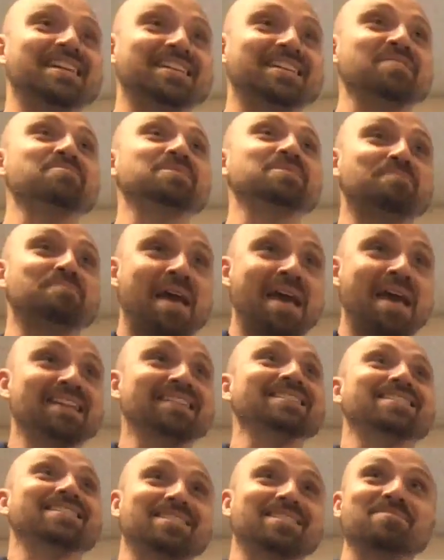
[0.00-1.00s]
it was
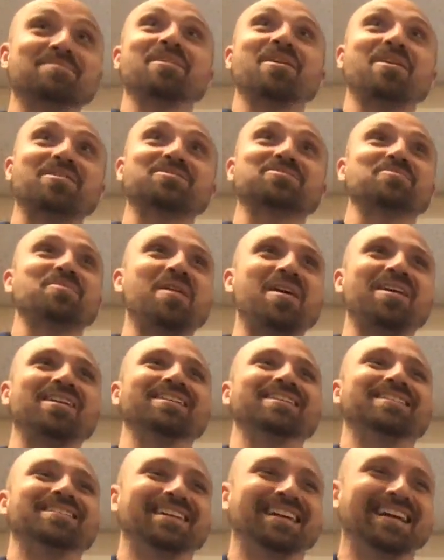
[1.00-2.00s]
painted on a large wall.
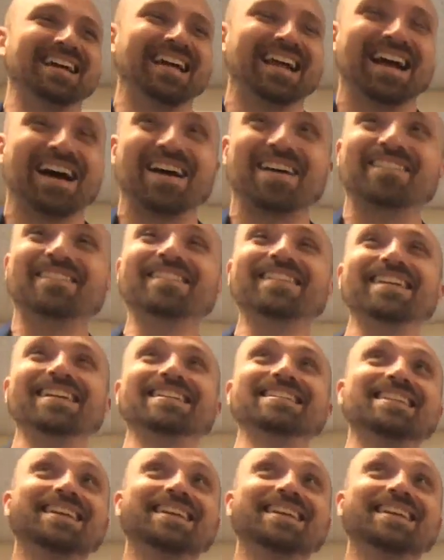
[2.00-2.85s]
Like,